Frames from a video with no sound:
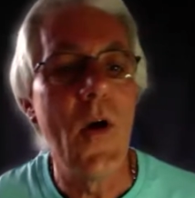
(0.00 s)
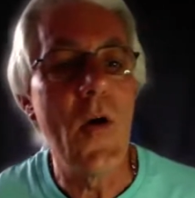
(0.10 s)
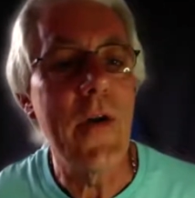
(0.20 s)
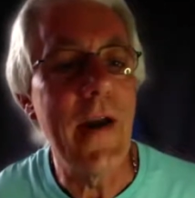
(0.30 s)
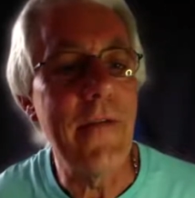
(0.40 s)

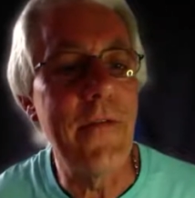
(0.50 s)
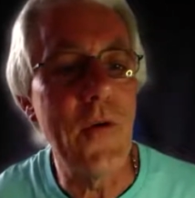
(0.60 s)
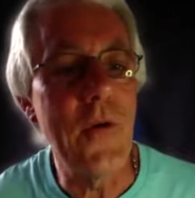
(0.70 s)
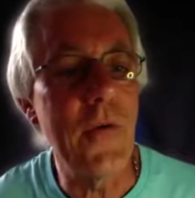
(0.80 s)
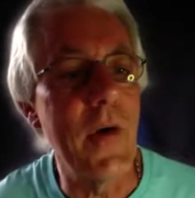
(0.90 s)
Okay,
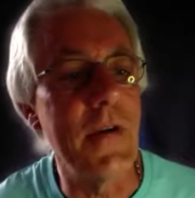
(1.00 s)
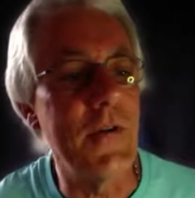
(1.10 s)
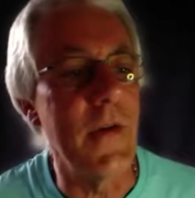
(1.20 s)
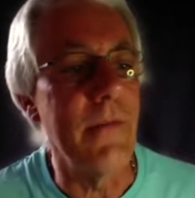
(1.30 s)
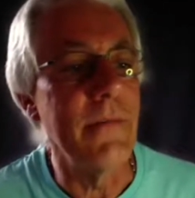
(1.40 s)
fourth
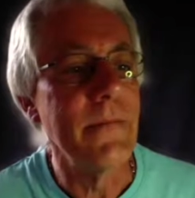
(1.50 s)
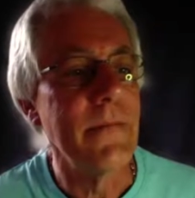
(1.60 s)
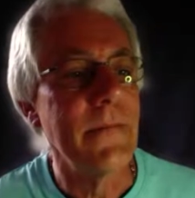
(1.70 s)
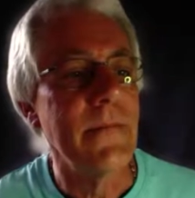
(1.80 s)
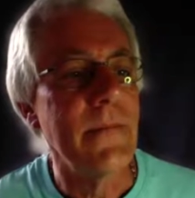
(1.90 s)
question.
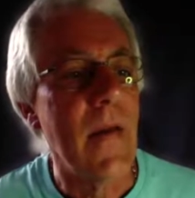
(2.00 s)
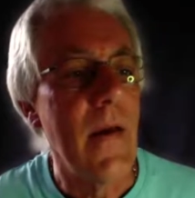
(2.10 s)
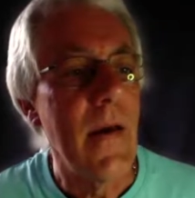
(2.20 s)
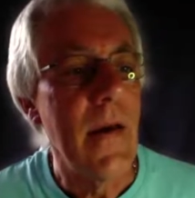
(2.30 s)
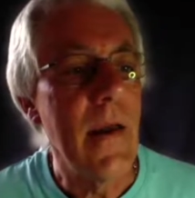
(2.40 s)

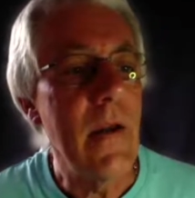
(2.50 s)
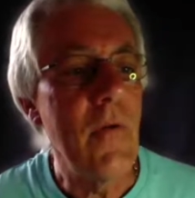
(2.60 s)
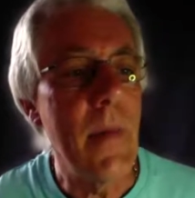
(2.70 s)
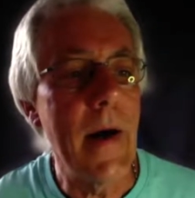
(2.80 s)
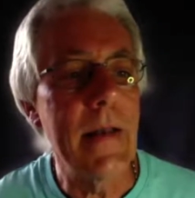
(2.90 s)

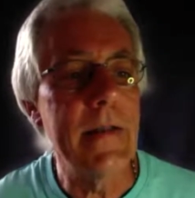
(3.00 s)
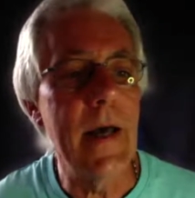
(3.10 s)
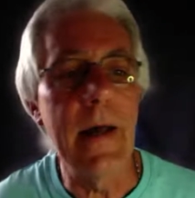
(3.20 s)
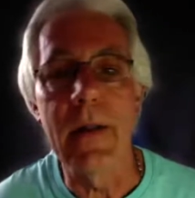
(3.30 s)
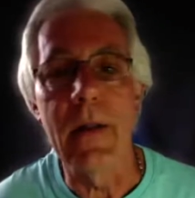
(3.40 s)
Hilary
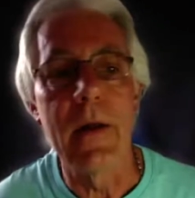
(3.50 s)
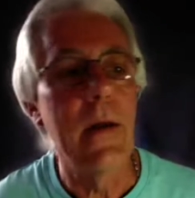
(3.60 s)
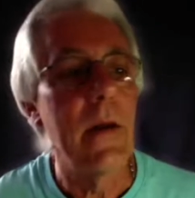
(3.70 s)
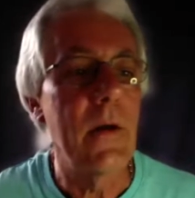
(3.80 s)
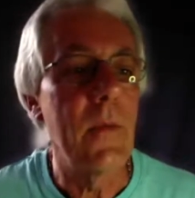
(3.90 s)
Mantel
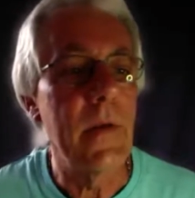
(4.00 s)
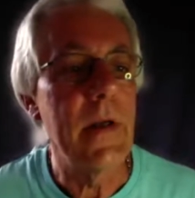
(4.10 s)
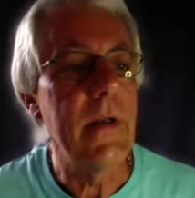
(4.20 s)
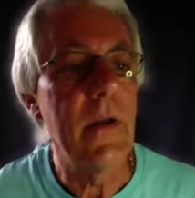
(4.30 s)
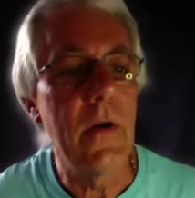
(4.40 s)

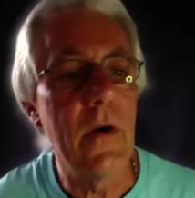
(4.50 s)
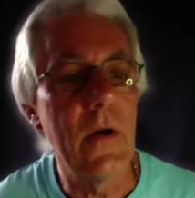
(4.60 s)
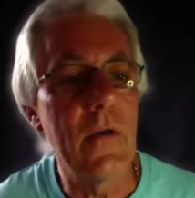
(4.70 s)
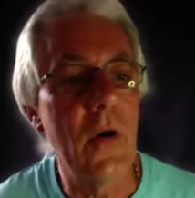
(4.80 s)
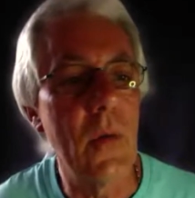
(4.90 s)
completed
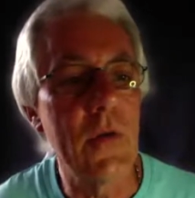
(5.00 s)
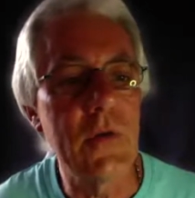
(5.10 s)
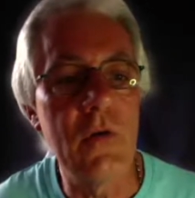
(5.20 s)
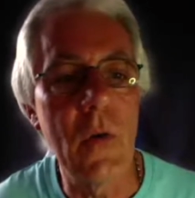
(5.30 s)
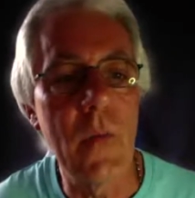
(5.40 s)
her Thomas
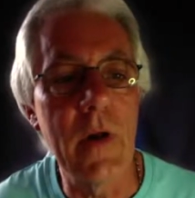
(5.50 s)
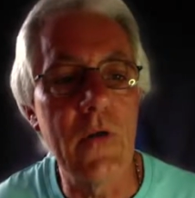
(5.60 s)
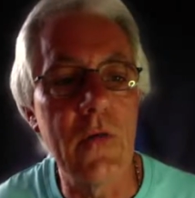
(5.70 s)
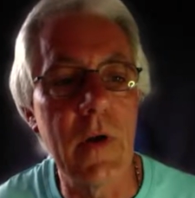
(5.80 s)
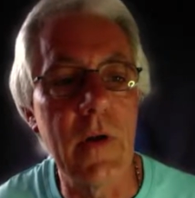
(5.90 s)
Cromwell
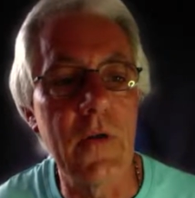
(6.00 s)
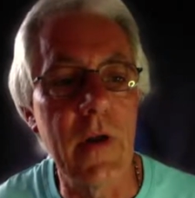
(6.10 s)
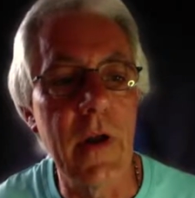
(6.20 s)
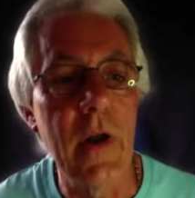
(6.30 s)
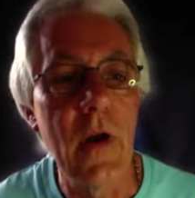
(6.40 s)

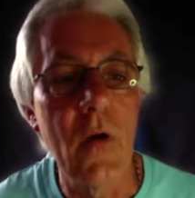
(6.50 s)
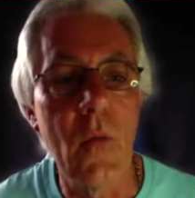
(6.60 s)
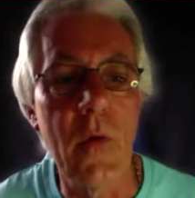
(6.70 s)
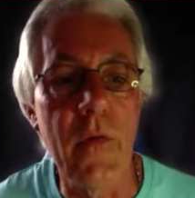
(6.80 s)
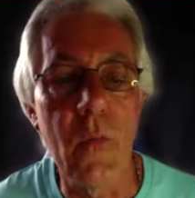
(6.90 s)
trilogy
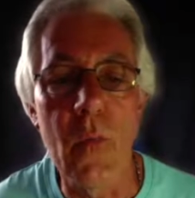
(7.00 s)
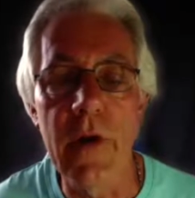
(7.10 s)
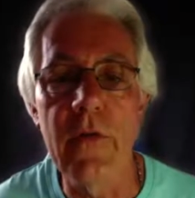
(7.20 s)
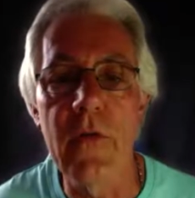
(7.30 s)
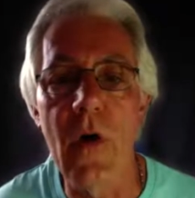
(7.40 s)
with
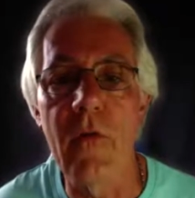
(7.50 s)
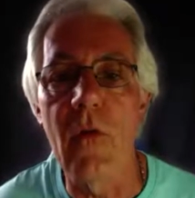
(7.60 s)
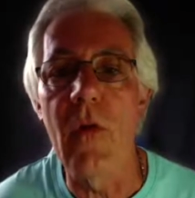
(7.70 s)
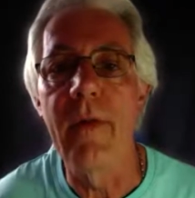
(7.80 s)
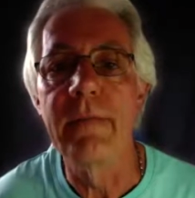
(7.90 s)
which
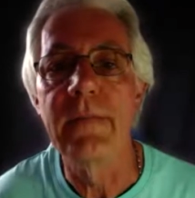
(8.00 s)
novel?